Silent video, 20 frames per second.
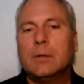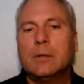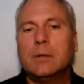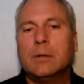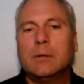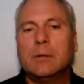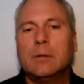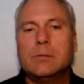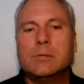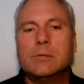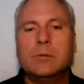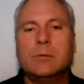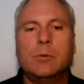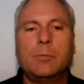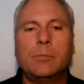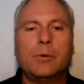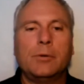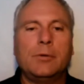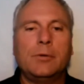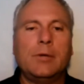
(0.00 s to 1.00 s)
consumer
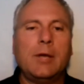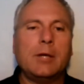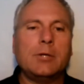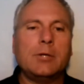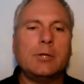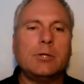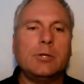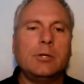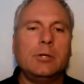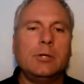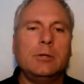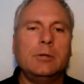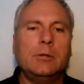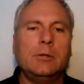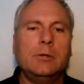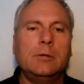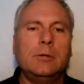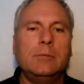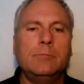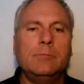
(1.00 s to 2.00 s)

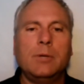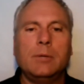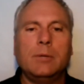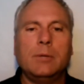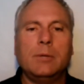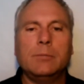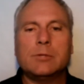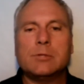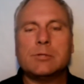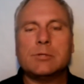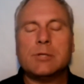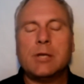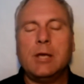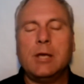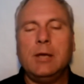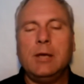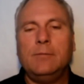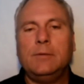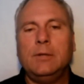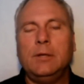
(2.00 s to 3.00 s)
protection, public
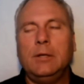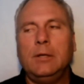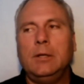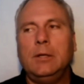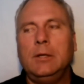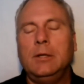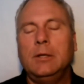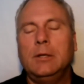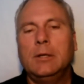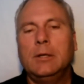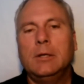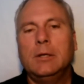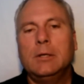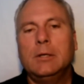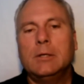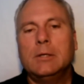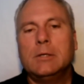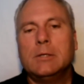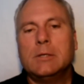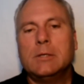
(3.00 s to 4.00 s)
safety,
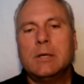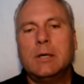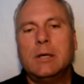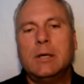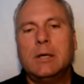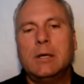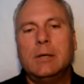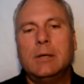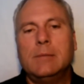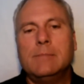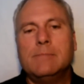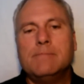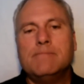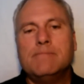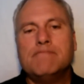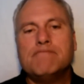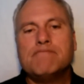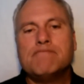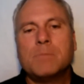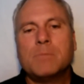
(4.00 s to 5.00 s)

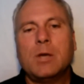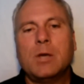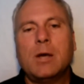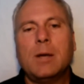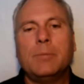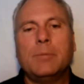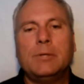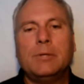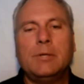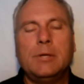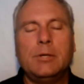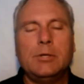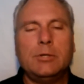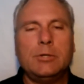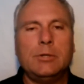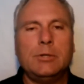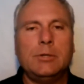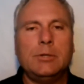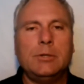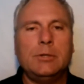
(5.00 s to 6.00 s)

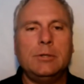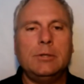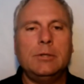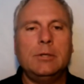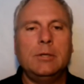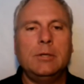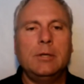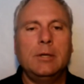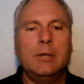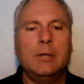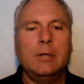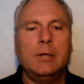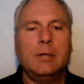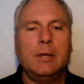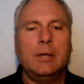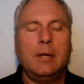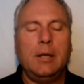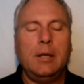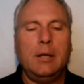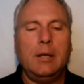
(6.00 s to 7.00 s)
competition,
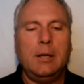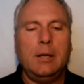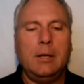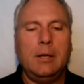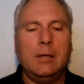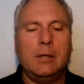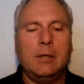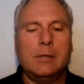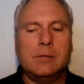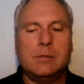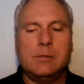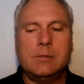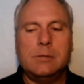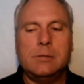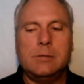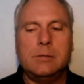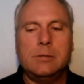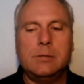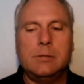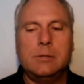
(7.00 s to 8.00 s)

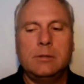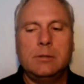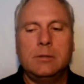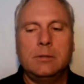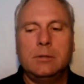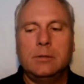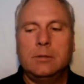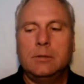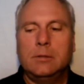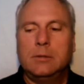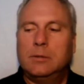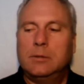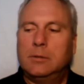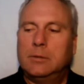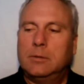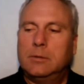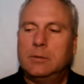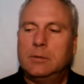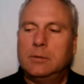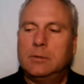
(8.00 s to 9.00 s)
and
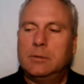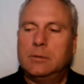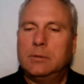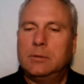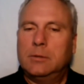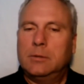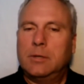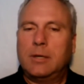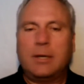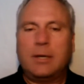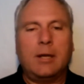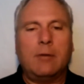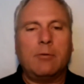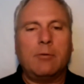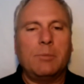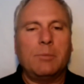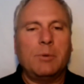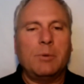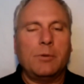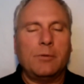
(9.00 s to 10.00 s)
I can't
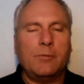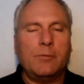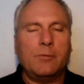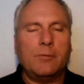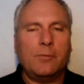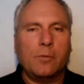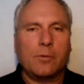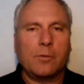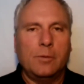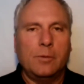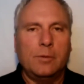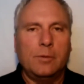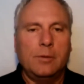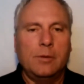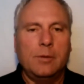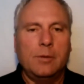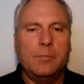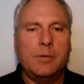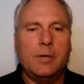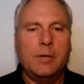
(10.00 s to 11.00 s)
remember the fourth one,
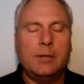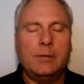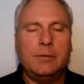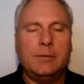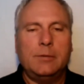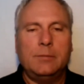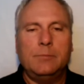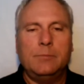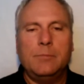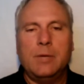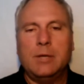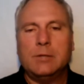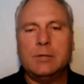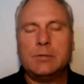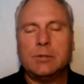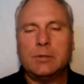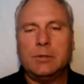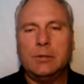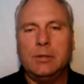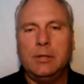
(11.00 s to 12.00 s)
but
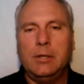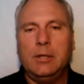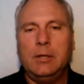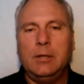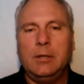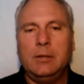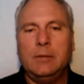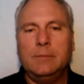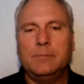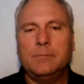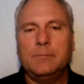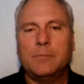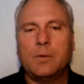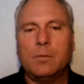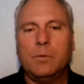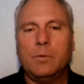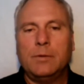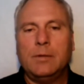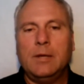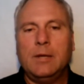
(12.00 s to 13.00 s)
basically
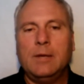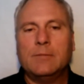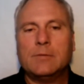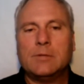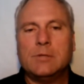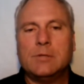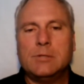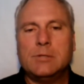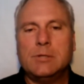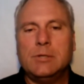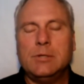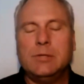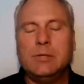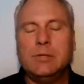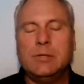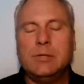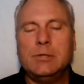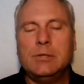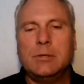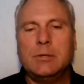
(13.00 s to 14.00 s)
what the
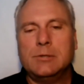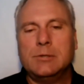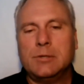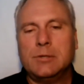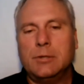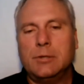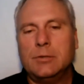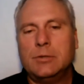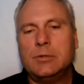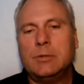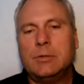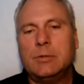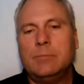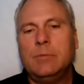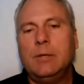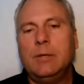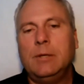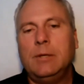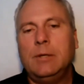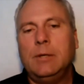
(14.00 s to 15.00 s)
FCC considers to
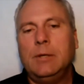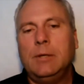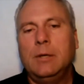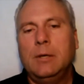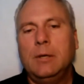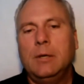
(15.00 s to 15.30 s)
be